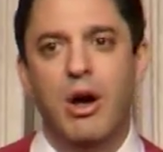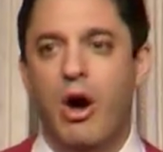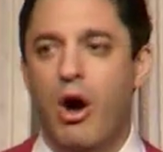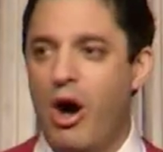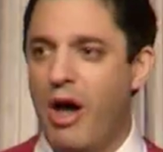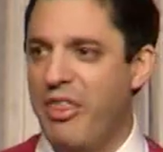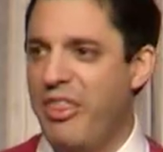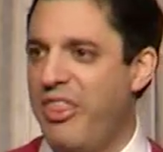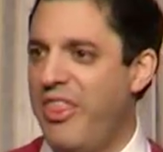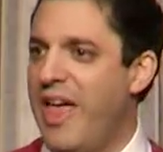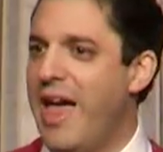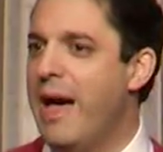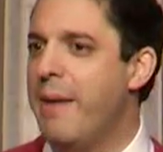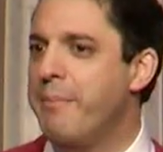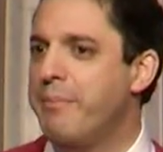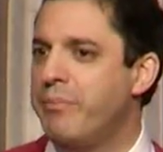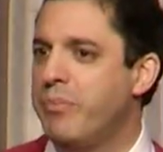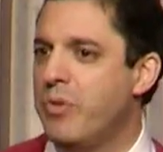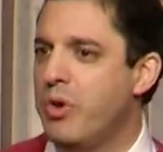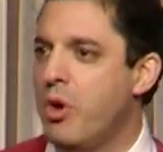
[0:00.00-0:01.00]
on
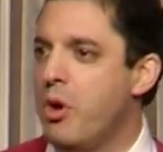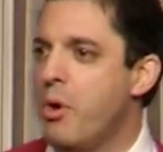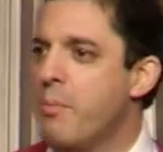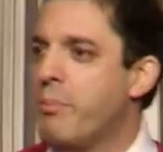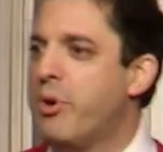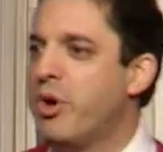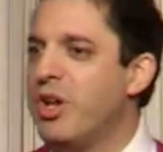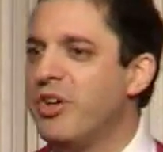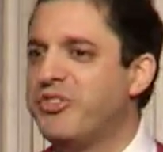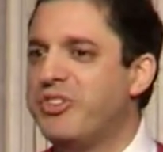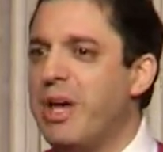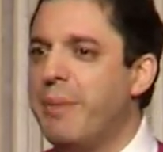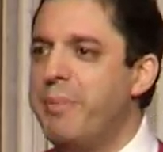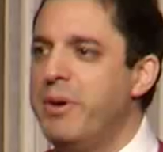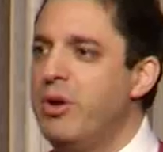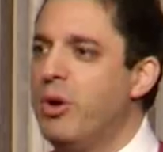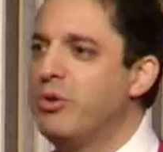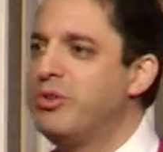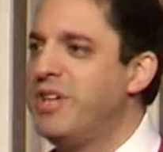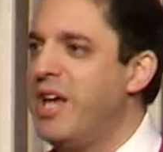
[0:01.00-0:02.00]
them, put us up in
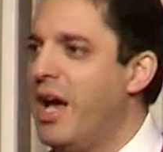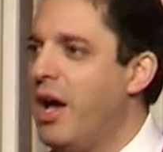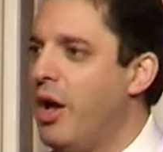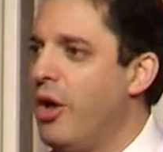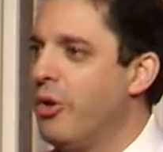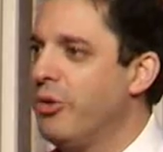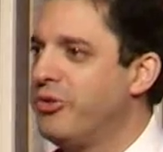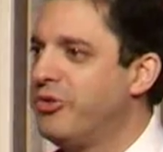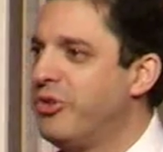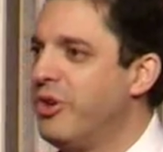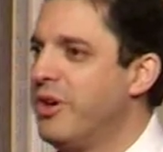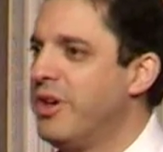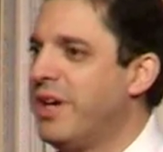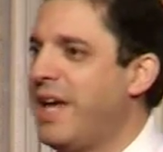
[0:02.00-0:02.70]
hotels,